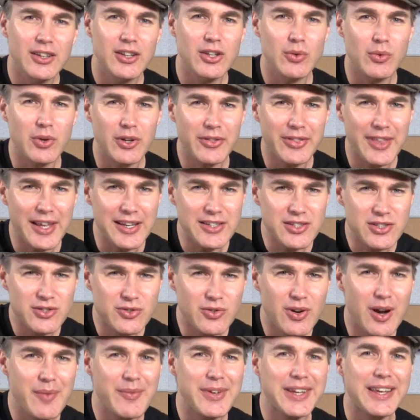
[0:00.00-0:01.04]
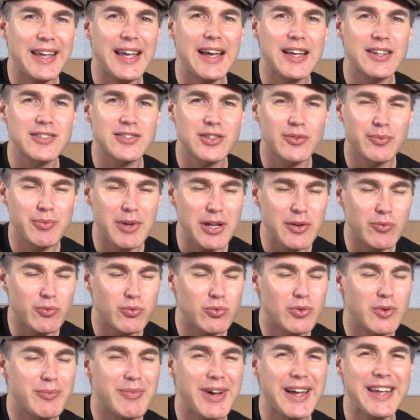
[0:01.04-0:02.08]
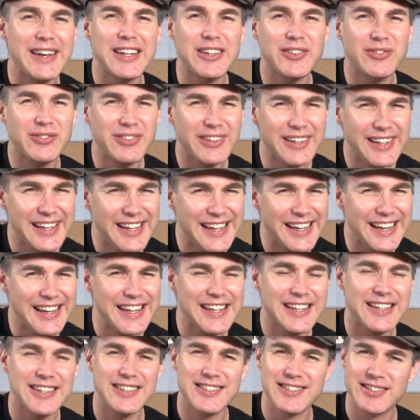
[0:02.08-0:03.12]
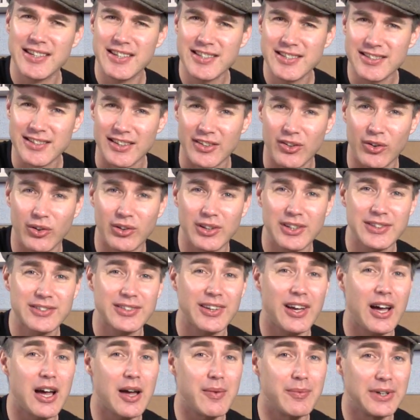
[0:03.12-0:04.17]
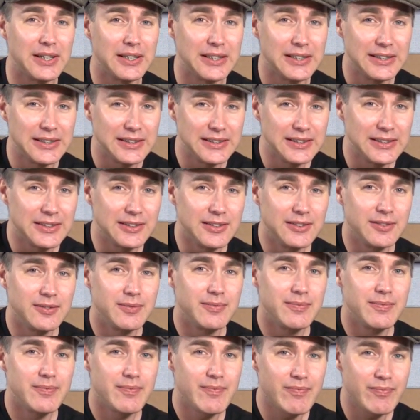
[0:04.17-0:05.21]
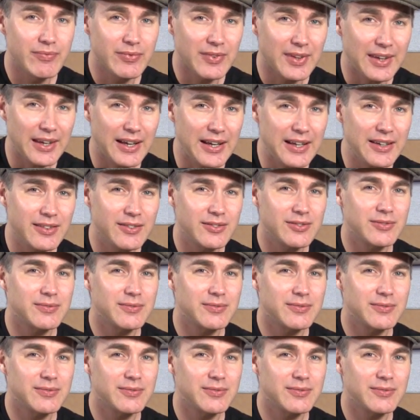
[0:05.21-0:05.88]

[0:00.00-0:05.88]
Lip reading: You want that strumming hand to be remaining really consistent all the time. Okay?